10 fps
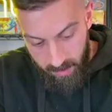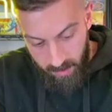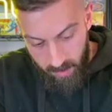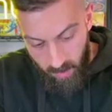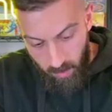
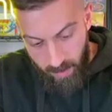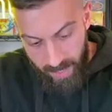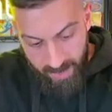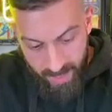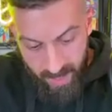So
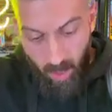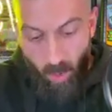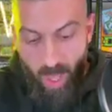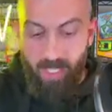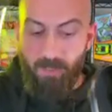Misty's
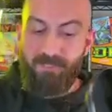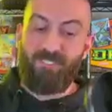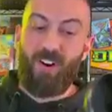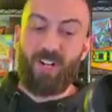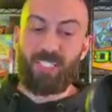Golduck, the
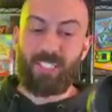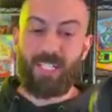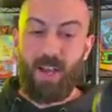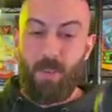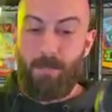first
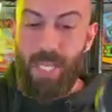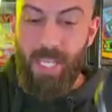big